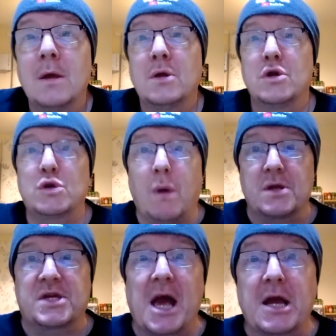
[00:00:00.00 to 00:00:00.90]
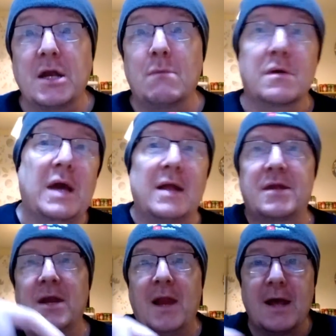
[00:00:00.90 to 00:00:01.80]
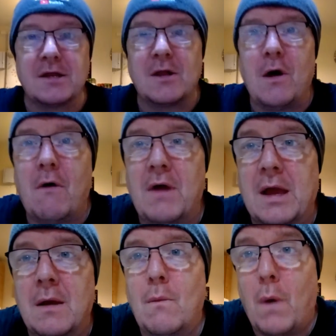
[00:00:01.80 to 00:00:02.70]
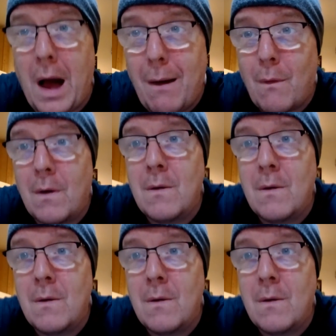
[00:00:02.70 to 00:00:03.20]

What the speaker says: Just 1 second and we'll get to the next story. Wow!